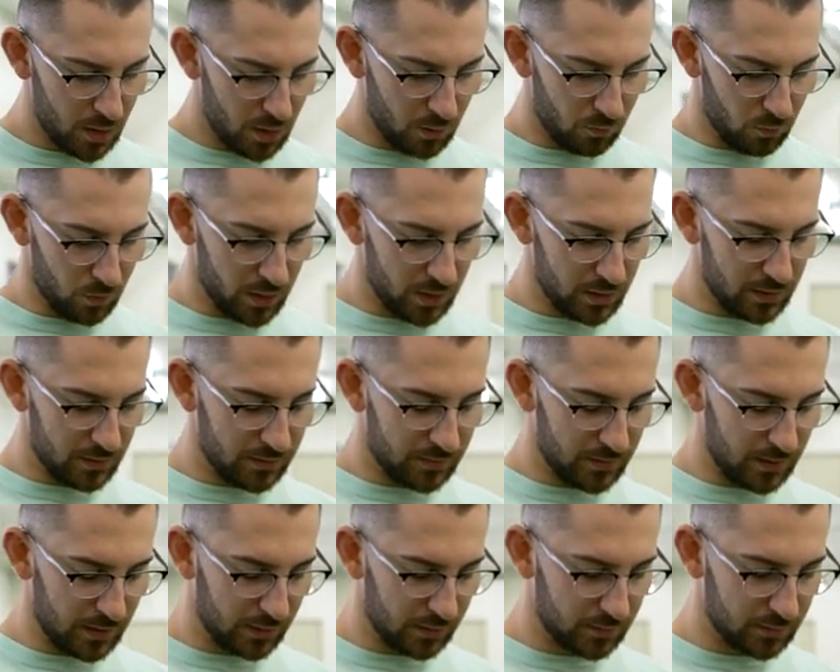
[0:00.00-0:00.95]
one of the
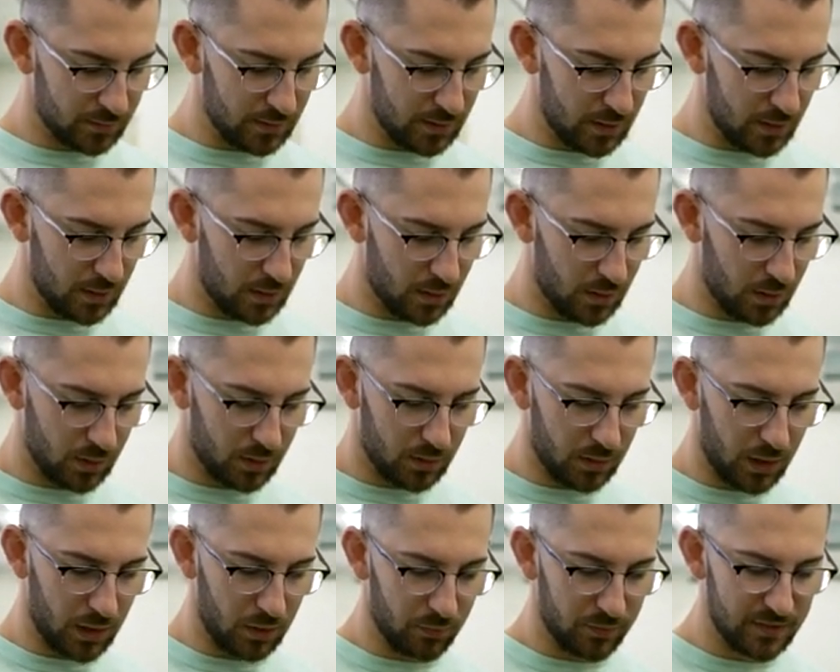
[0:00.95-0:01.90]
things that uh,
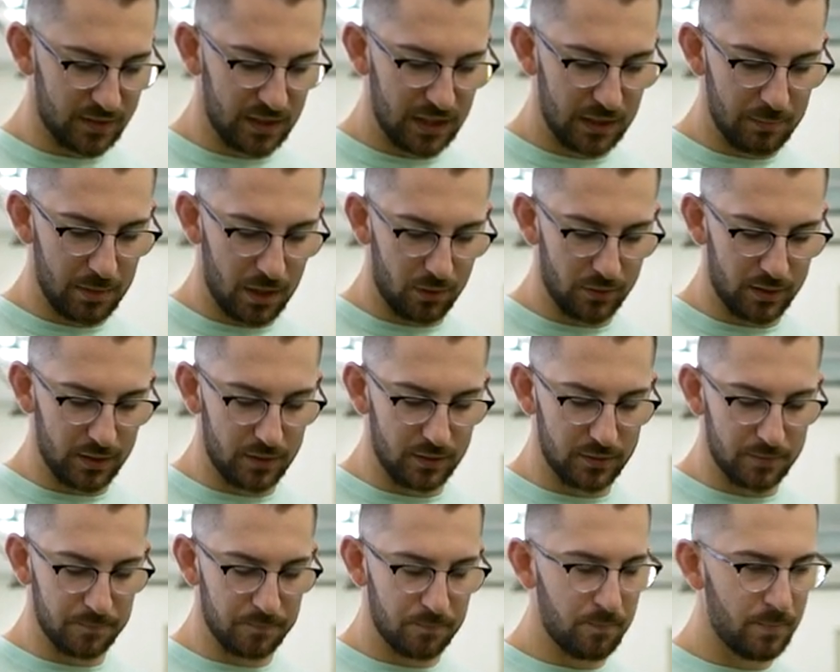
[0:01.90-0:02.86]
I always think about
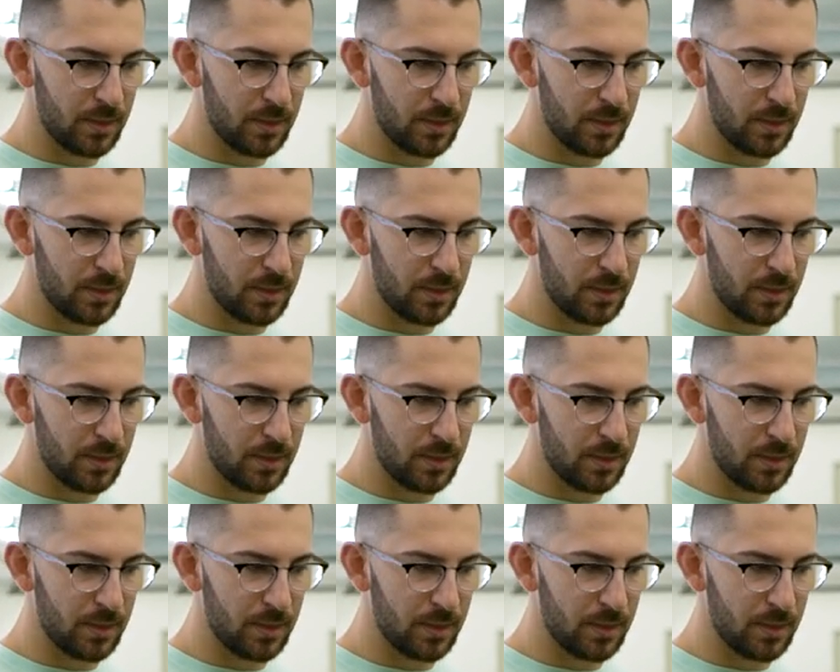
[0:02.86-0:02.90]
is